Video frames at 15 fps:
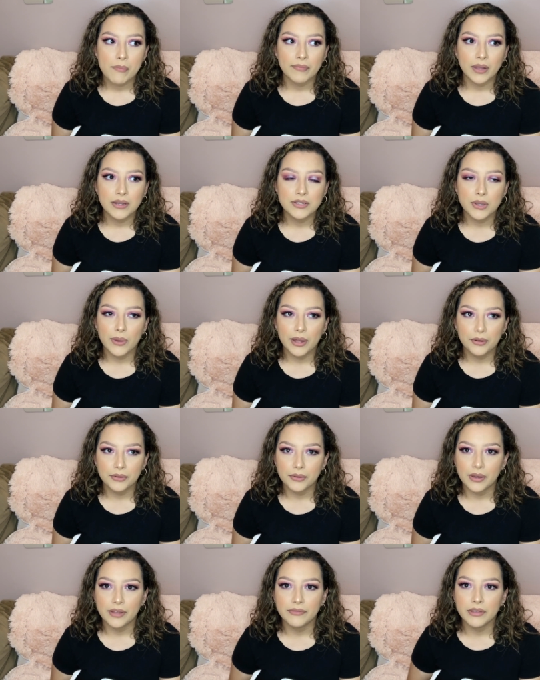So I don't
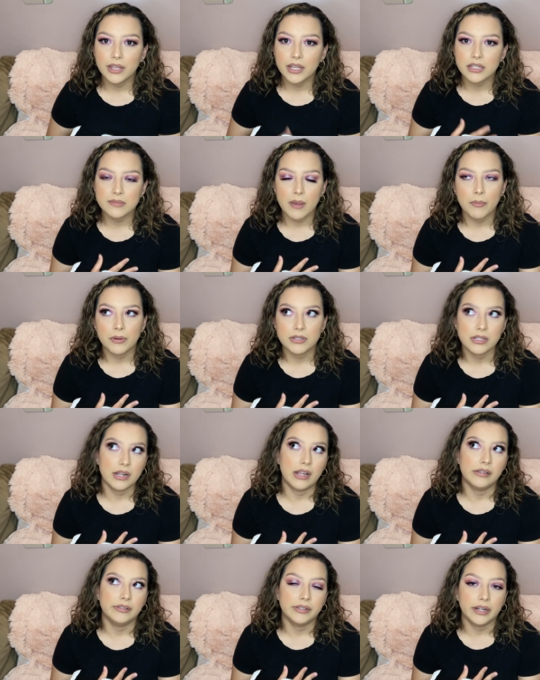know. I feel like it's my
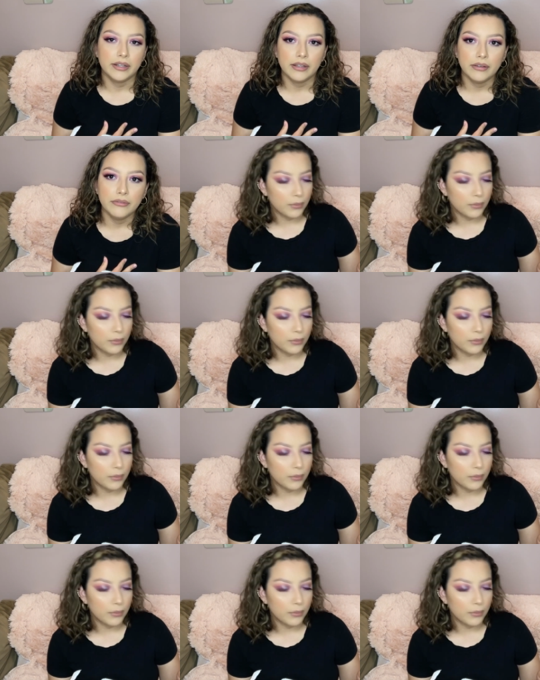personality that I love.